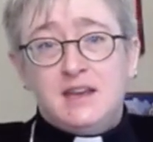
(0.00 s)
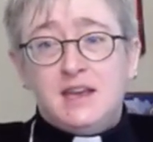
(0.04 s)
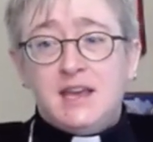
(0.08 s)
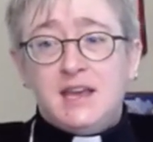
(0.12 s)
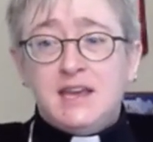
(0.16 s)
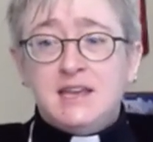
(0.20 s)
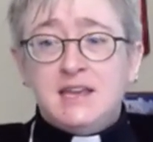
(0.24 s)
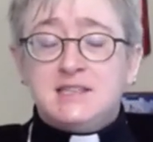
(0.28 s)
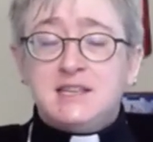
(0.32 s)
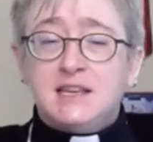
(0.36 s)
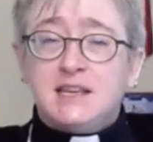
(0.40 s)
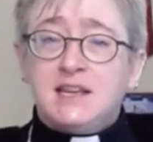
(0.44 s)

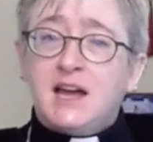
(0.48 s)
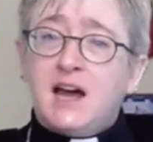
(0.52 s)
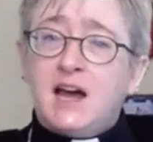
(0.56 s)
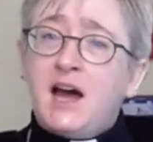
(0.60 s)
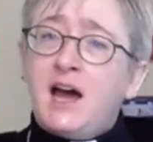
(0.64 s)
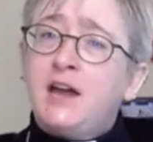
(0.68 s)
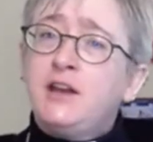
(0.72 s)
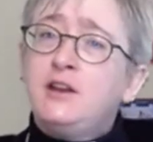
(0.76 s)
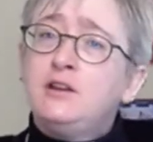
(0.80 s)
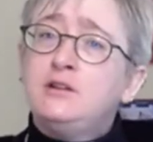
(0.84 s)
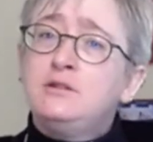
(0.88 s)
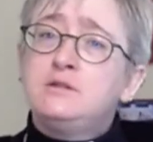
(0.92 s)
is a
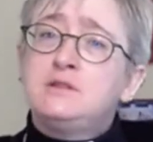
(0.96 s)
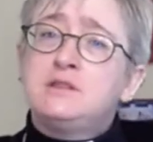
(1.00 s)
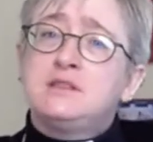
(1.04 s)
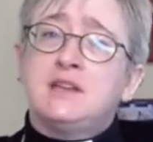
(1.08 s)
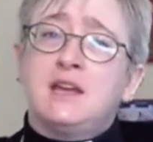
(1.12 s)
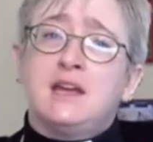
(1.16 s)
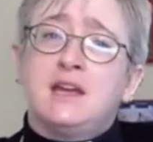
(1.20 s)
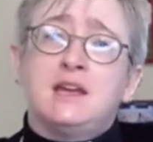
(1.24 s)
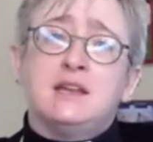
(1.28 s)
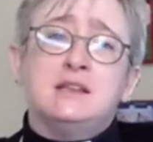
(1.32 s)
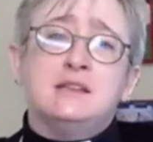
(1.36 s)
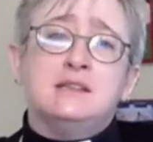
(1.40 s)
God who
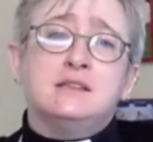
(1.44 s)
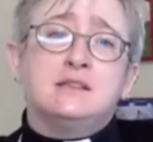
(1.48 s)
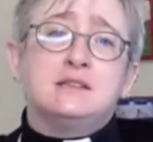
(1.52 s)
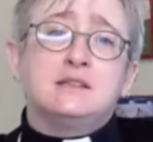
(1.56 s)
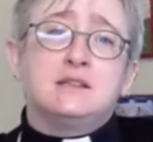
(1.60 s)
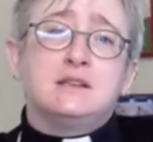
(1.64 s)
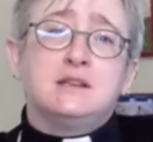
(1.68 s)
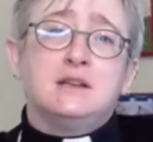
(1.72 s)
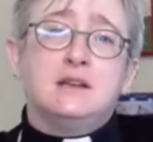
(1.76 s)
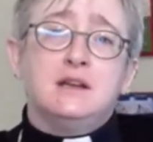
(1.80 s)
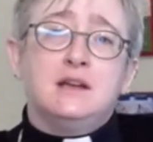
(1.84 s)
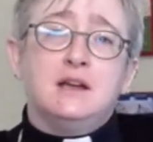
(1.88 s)

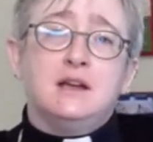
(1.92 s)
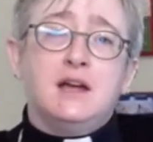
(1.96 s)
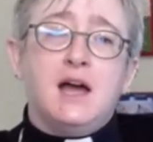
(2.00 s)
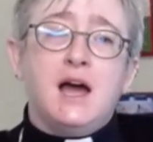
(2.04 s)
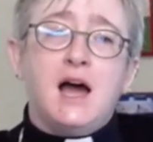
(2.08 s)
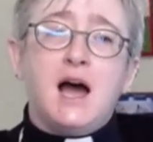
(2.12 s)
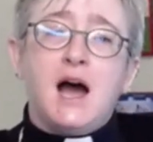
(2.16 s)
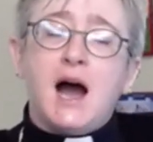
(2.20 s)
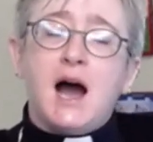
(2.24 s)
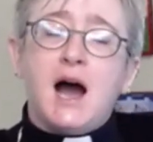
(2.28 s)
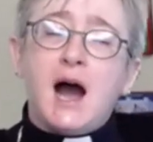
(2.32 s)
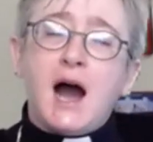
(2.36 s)
says,
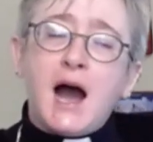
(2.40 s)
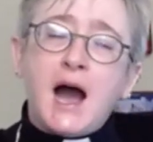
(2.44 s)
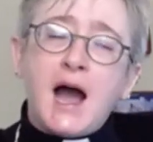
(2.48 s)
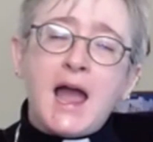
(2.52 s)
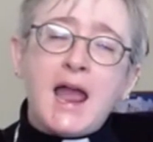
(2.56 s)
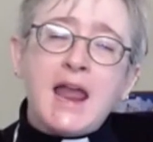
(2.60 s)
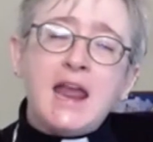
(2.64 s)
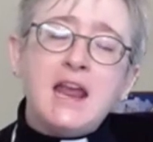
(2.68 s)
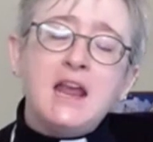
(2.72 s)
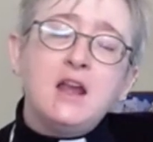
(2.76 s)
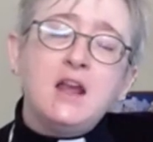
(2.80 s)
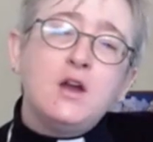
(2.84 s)

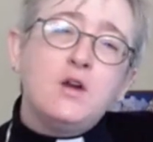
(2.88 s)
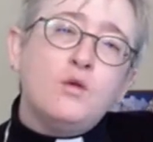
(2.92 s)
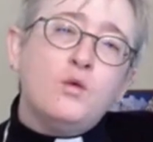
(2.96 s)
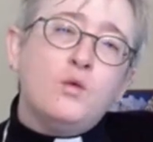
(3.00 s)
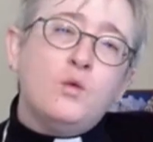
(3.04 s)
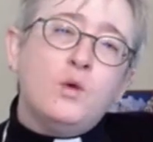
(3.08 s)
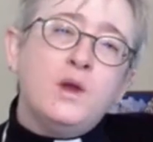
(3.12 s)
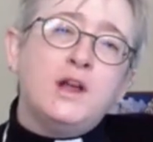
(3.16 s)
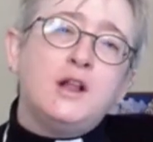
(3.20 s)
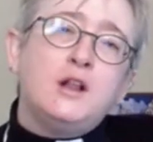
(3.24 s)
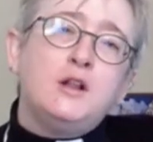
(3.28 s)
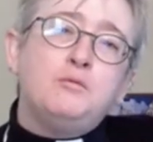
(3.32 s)
I
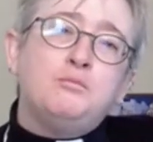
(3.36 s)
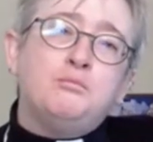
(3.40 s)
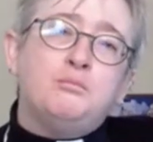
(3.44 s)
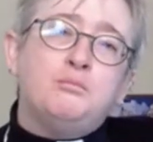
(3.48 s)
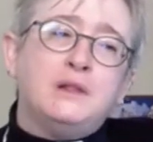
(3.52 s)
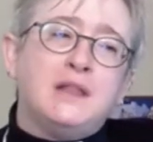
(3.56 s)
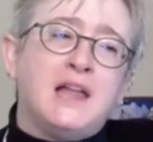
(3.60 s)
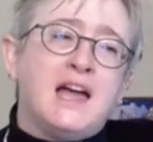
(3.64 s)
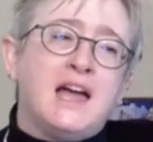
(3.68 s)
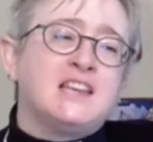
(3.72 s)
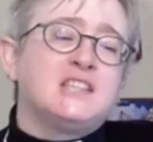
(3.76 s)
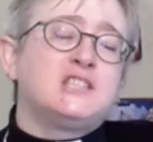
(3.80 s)
will
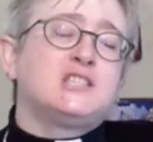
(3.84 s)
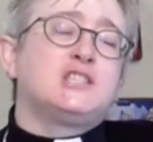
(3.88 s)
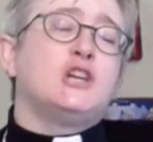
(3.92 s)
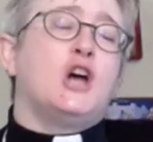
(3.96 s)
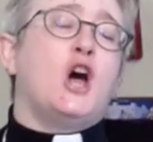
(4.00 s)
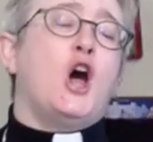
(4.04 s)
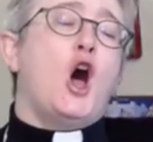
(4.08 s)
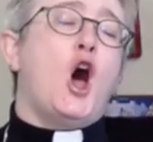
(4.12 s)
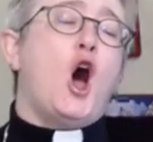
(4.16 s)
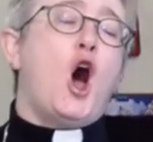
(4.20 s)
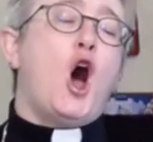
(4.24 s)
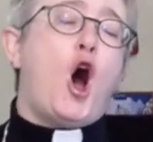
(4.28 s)
bless
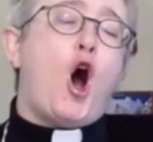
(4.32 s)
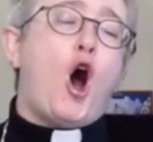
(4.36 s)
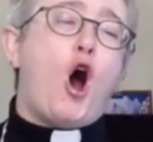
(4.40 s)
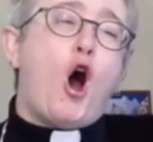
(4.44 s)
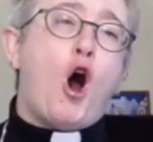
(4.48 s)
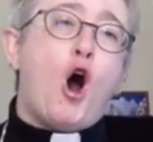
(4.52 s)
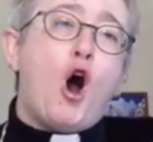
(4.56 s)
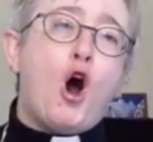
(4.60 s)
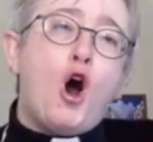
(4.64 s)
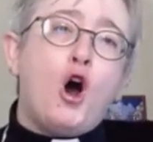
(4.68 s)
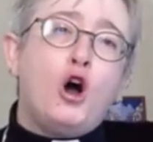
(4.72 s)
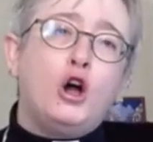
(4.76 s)

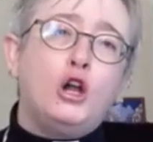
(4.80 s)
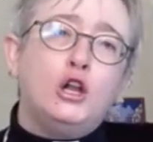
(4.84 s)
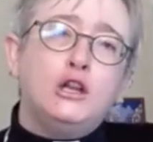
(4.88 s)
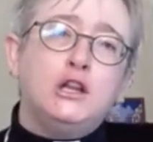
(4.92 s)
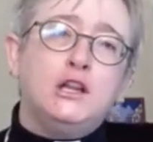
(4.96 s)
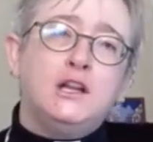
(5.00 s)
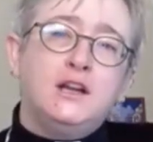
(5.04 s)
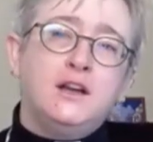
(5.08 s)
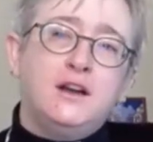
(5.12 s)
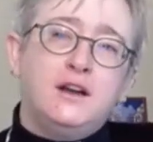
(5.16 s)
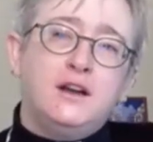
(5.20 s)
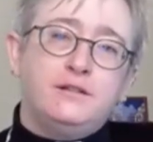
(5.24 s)

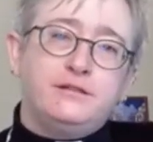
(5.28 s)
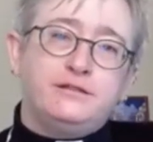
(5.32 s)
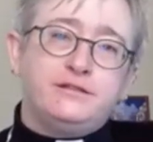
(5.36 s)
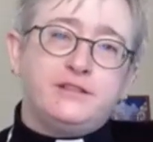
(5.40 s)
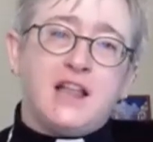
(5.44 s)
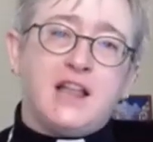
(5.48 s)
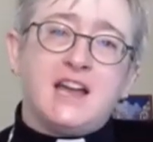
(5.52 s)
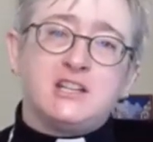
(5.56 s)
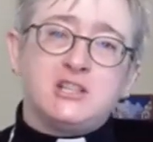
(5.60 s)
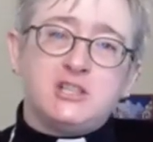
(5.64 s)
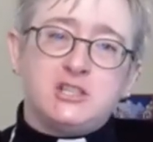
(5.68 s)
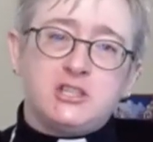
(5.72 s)
all
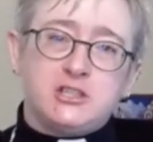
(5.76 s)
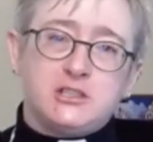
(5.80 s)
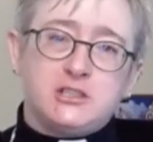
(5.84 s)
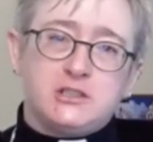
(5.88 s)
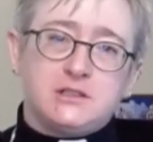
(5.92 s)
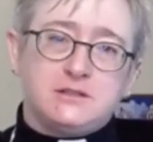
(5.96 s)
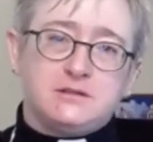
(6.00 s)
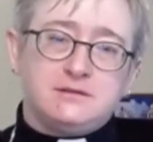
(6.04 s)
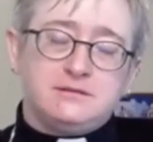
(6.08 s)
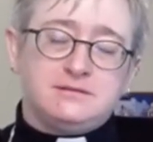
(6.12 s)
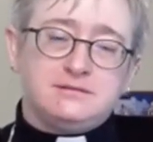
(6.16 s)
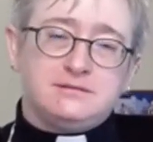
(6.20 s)
flesh,
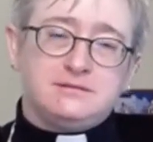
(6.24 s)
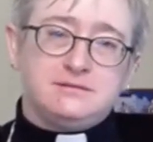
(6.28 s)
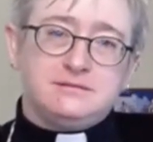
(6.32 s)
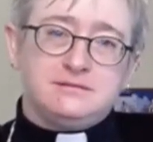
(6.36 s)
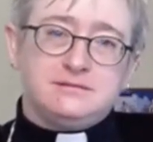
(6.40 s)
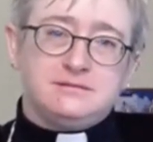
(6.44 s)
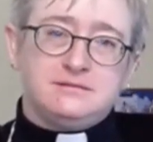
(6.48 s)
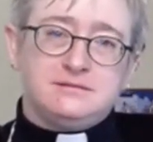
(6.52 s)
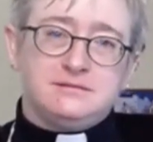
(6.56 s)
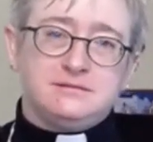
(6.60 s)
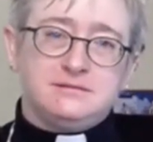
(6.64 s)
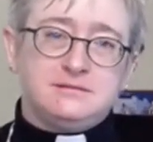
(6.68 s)

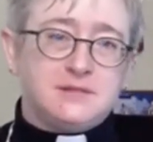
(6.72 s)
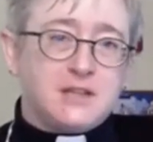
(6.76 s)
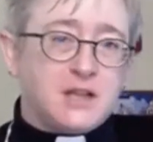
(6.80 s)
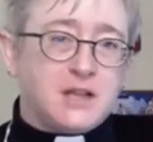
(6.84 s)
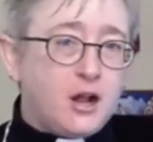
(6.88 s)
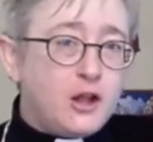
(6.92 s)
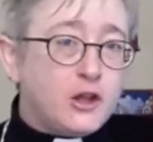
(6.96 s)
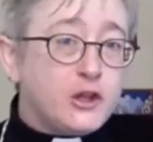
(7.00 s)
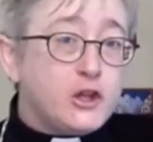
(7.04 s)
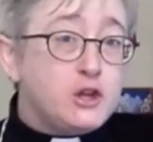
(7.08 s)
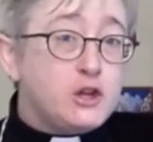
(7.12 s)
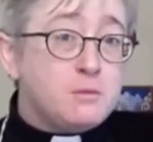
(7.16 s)
not
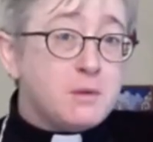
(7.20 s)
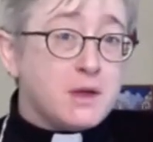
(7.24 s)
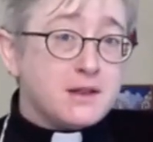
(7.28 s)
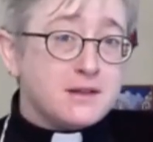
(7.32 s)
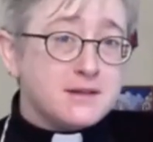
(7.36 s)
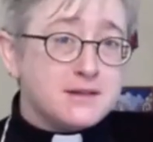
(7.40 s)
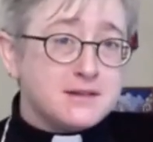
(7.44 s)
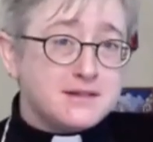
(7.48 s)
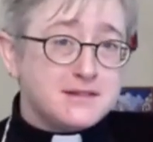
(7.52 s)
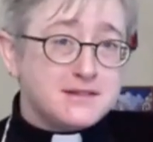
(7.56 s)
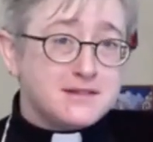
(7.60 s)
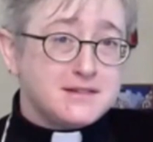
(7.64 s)
all
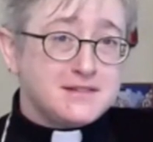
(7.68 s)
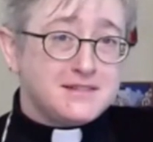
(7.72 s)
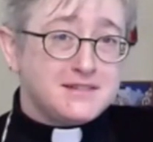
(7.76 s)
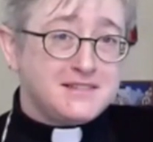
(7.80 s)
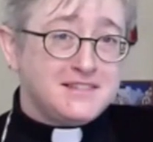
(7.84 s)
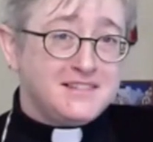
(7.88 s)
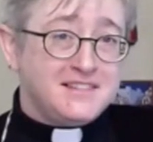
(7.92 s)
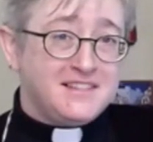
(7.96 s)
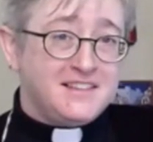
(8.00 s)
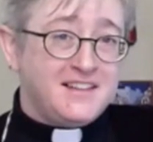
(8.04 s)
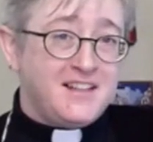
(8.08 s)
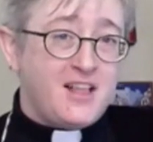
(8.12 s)
humans,
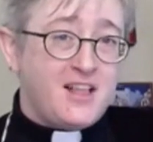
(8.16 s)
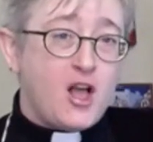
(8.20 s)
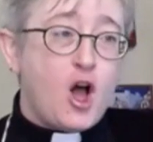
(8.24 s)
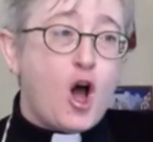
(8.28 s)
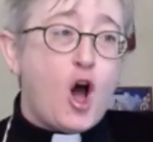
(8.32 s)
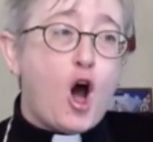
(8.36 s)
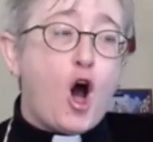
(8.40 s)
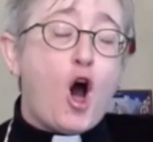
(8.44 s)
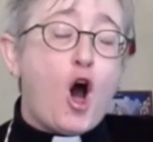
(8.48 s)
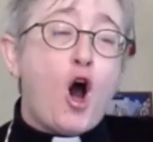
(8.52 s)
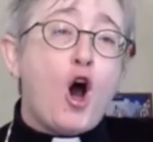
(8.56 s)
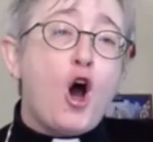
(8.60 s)

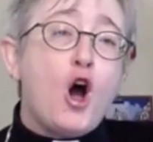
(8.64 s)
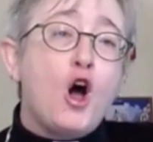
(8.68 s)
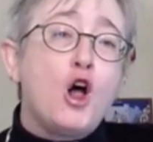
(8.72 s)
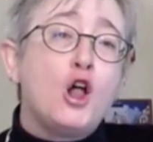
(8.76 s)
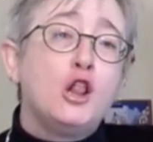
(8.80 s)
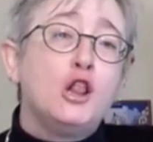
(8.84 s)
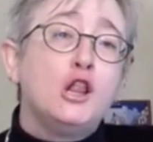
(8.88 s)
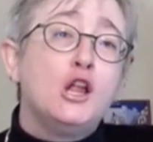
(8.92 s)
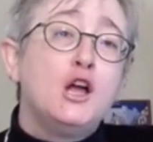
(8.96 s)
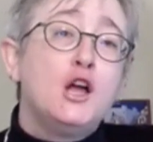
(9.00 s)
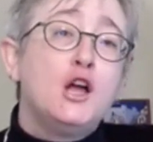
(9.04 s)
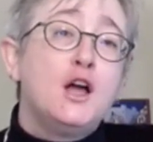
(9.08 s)

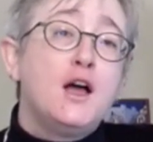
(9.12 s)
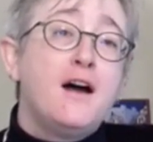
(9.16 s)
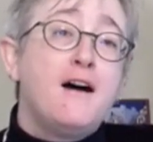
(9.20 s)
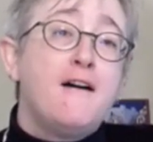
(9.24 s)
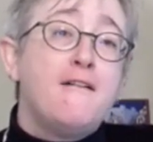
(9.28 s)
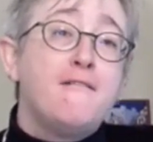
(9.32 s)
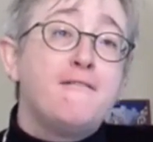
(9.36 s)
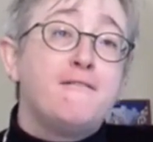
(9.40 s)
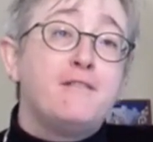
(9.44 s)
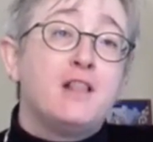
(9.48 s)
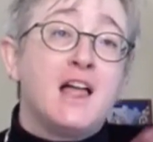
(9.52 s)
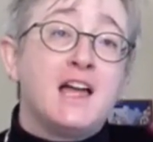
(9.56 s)
all
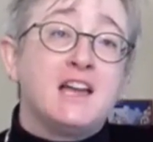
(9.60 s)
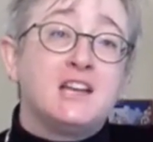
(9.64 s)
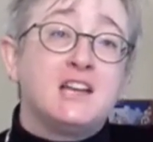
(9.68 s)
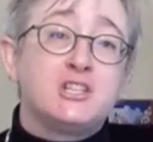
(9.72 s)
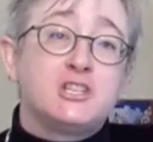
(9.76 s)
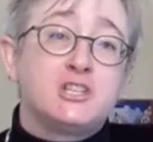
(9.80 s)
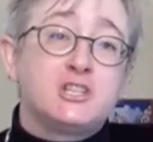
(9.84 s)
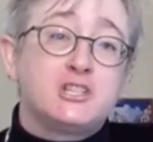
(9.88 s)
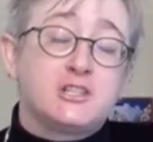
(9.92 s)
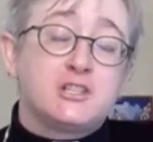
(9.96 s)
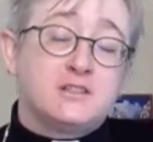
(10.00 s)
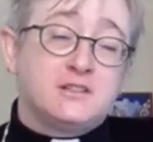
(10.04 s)

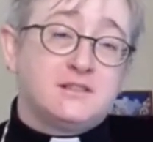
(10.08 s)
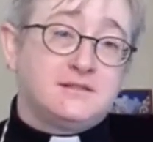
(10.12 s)
flesh.